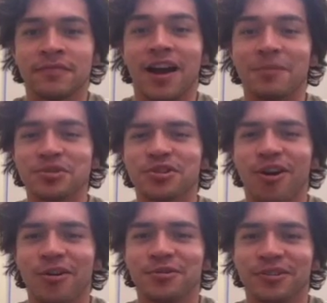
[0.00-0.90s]
I'm sure
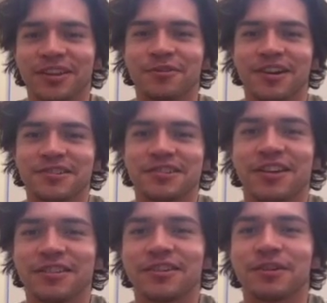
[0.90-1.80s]
all you late risers
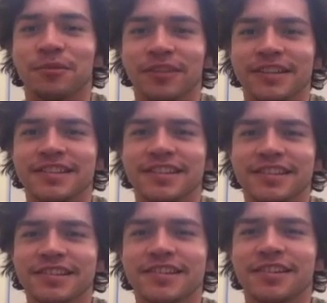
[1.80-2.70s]
out there can relate to
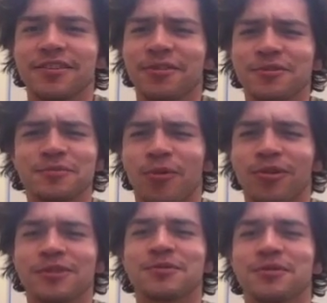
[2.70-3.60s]
this. You know those
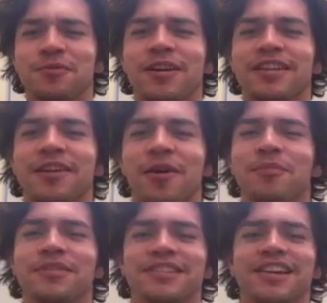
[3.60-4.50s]
mornings when you wake up
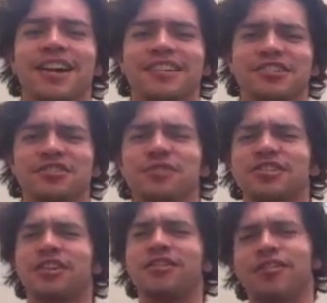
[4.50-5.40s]
and you kind of
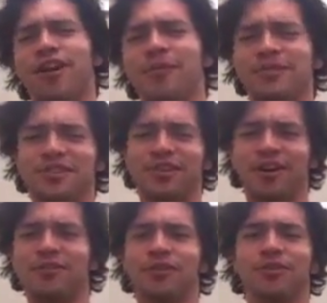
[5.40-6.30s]
stretch out your arm and turn
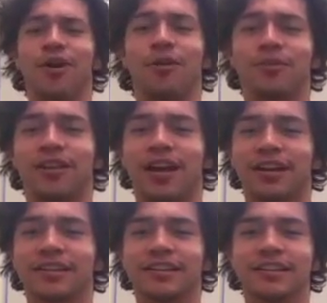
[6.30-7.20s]
off your alarm
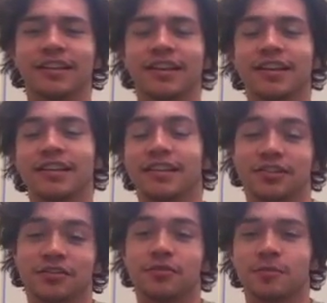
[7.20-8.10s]
clock and hit the
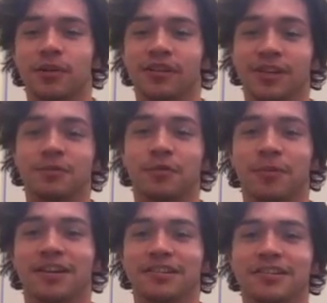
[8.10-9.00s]
snooze button and I'm going
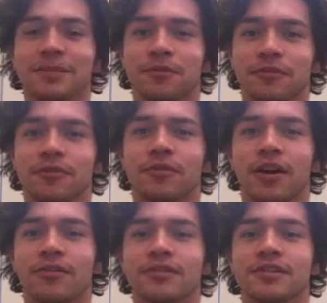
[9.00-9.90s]
back to sleep for a few
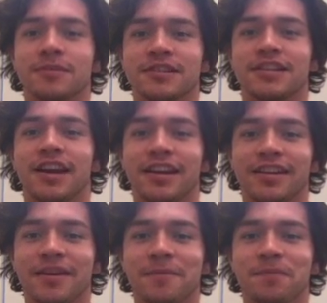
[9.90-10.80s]
hours and miss the 8
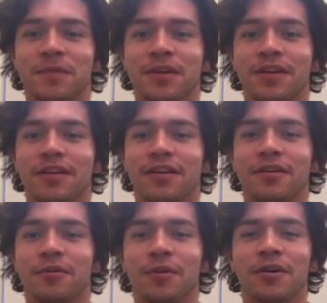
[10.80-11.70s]
a.m.?
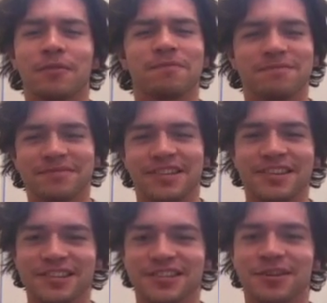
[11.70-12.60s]
Well,
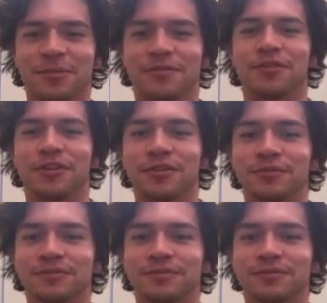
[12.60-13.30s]
this is something for you.